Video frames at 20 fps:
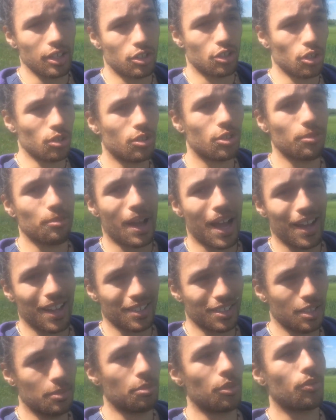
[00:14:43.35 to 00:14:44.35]
do some
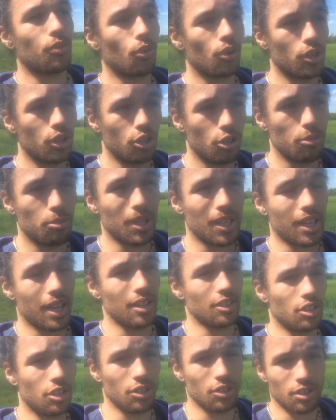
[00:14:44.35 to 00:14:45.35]
acid before you do
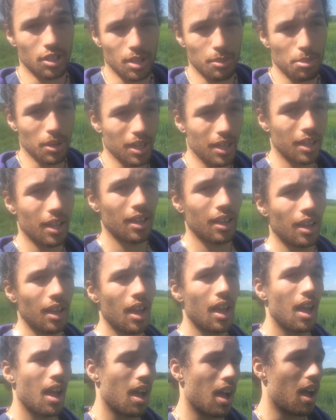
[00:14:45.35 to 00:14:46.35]
BK-2C-B.
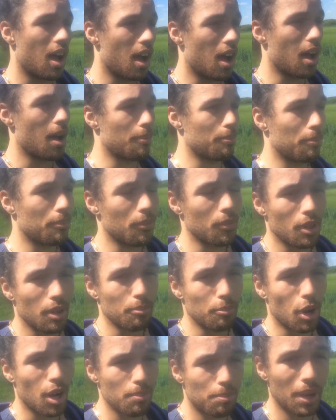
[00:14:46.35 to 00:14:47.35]

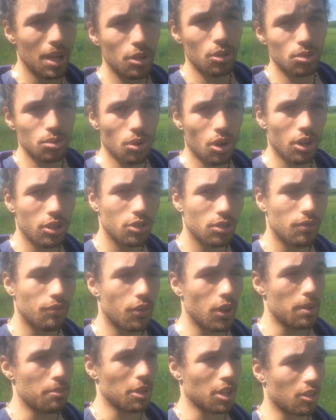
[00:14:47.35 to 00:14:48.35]
My pills were
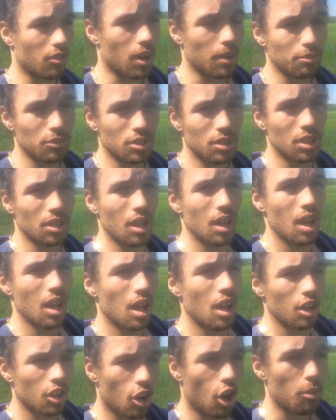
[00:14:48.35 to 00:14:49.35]
130 milligrams.
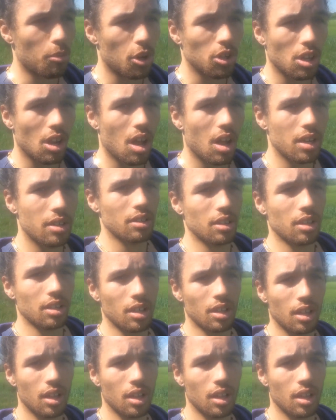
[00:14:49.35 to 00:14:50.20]
Got them online.